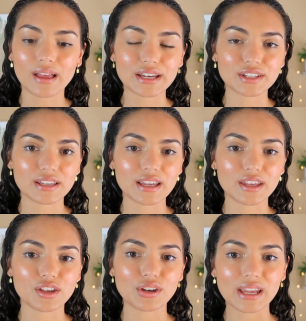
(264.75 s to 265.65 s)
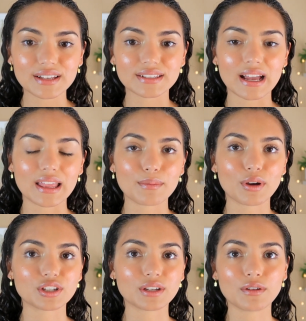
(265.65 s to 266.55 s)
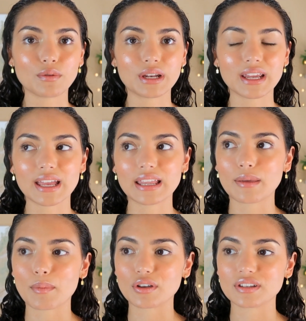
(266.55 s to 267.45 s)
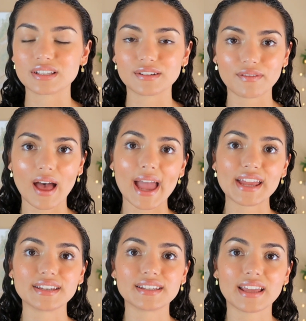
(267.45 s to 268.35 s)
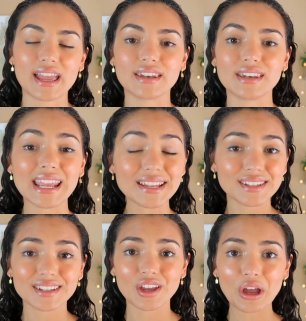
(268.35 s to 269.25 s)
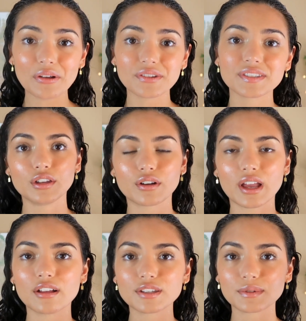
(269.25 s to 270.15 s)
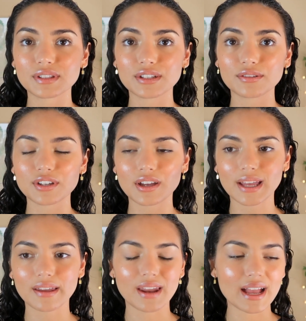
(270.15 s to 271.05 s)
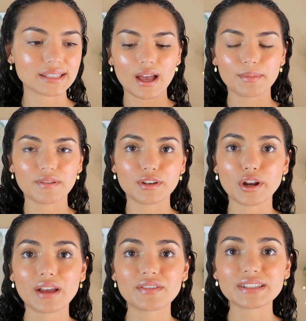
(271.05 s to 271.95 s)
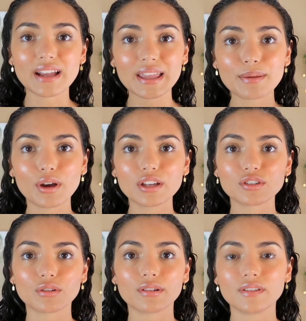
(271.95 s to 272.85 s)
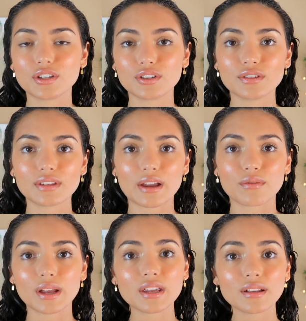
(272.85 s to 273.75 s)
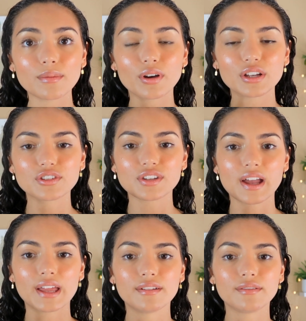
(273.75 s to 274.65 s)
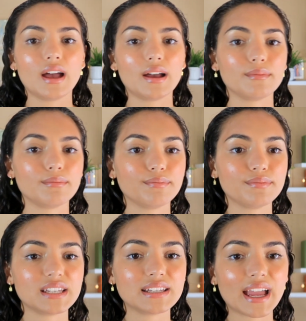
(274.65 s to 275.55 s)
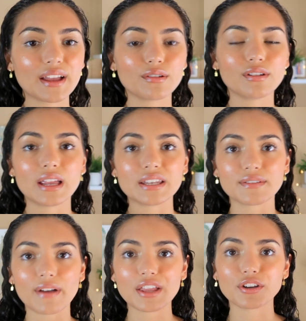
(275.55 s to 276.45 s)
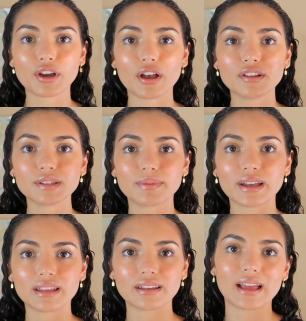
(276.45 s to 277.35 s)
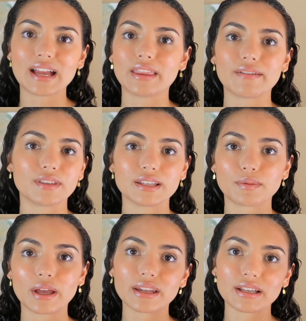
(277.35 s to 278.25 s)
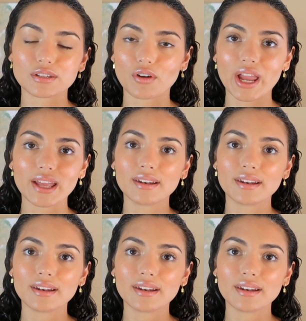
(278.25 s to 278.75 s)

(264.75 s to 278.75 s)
I just think you need a styling brush if you want to get the most defined and neat curls. Your curls will still turn out nice if you don't have a styling brush, or if you just use like a regular brush to kind of detangle and define your curls, but I love this one, it's great.